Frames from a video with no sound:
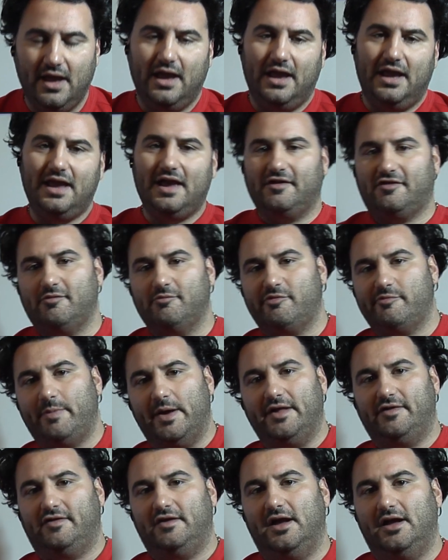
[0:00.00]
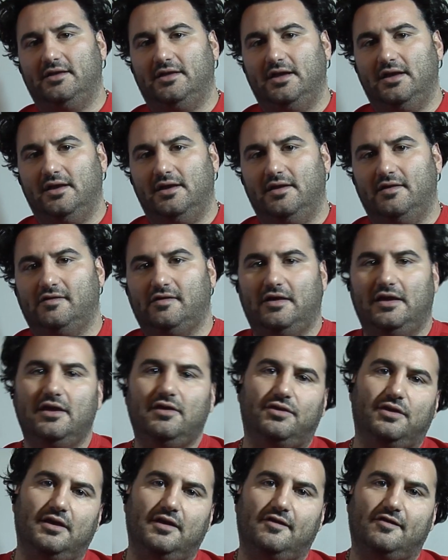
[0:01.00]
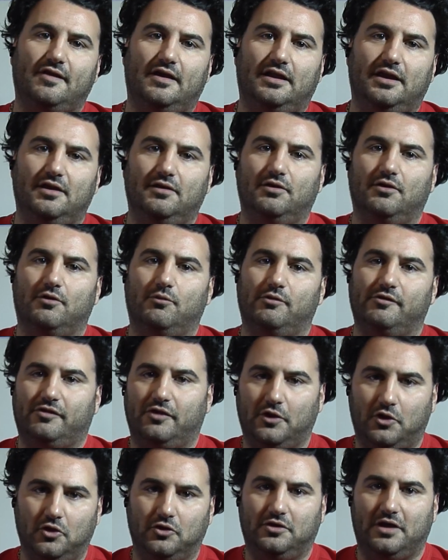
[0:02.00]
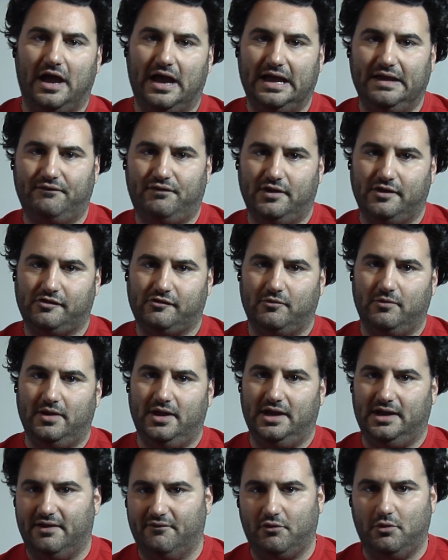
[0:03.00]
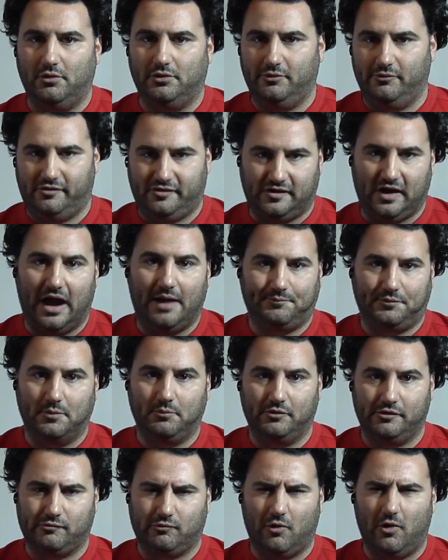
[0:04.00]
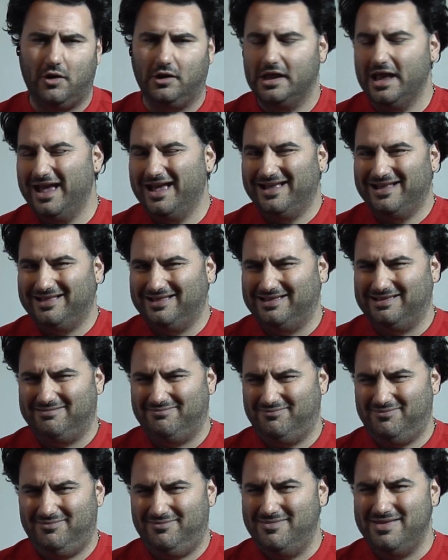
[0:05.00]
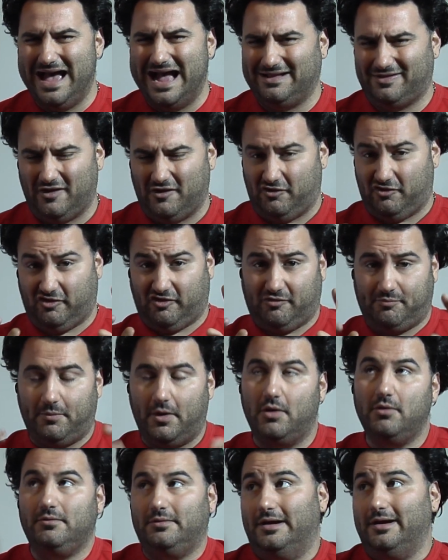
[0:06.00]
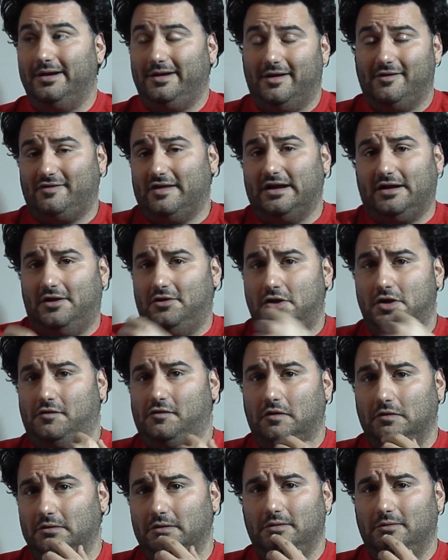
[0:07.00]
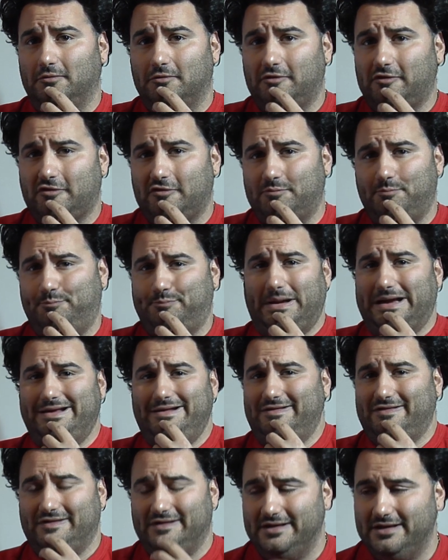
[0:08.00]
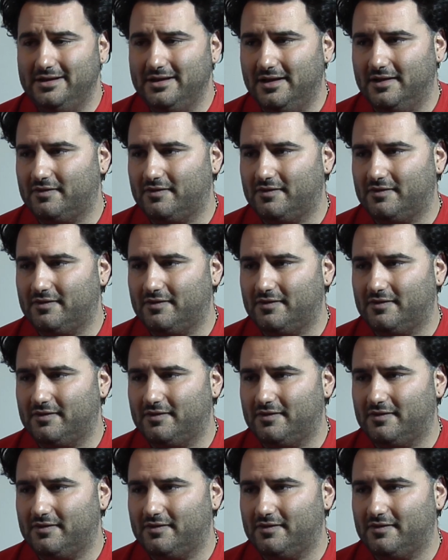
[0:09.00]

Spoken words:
He has some spicy ideas. He thinks that Hitler was the good guy of history and everyone who stopped him was wrong. I guess that idea is a little spicy.